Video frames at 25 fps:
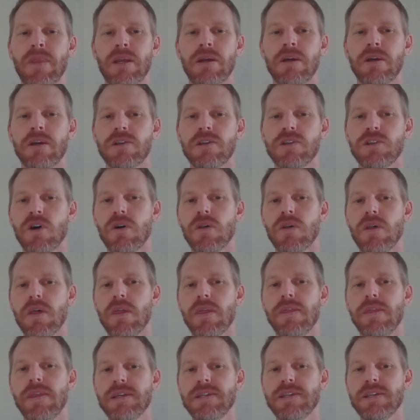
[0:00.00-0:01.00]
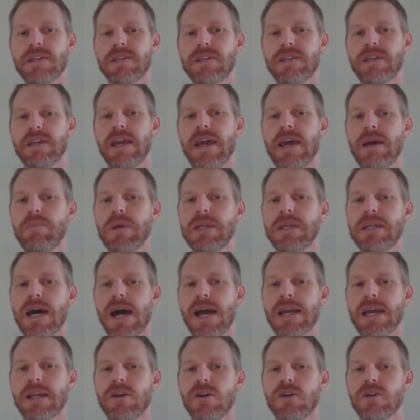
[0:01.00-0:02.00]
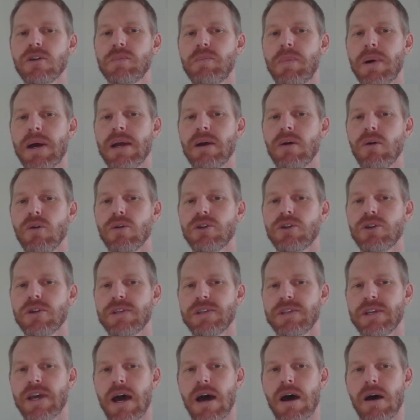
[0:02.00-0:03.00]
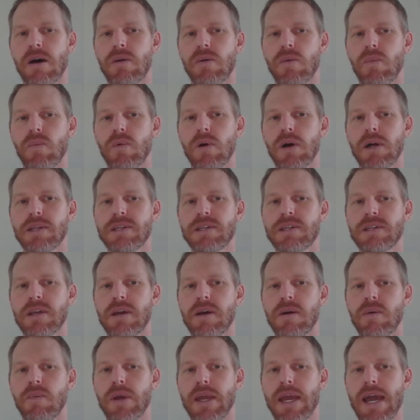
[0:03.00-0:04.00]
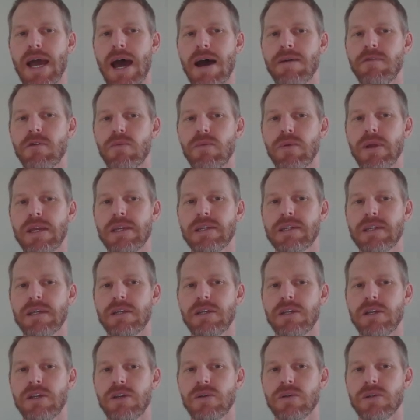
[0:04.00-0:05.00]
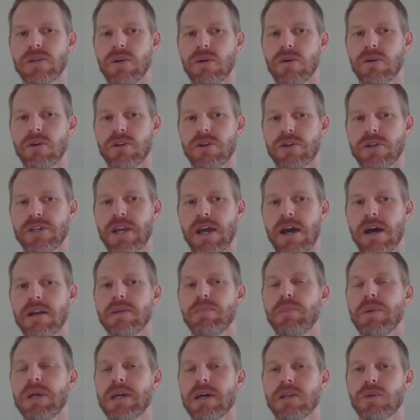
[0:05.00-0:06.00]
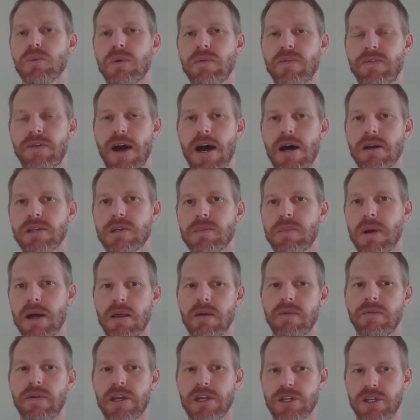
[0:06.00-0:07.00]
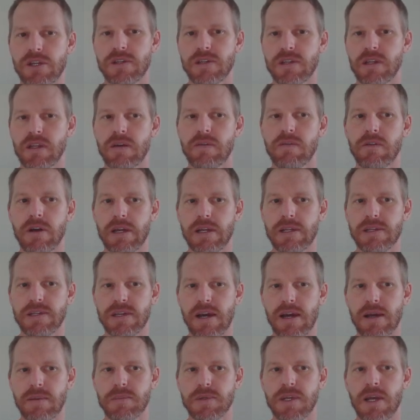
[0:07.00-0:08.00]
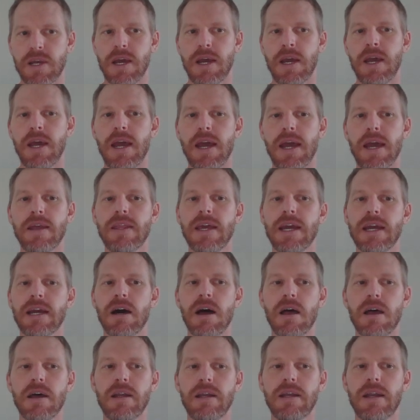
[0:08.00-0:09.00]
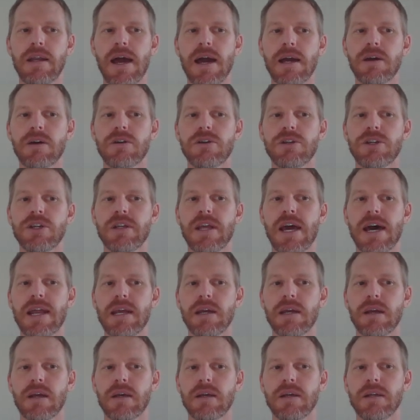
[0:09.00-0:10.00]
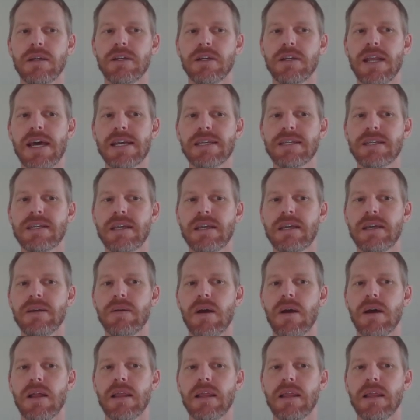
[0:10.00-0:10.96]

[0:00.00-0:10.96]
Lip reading: So this can be diagnosed by ultrasound once we have a reason to use the ultrasound because we found some elevations in liver enzymes. And they call it an genicity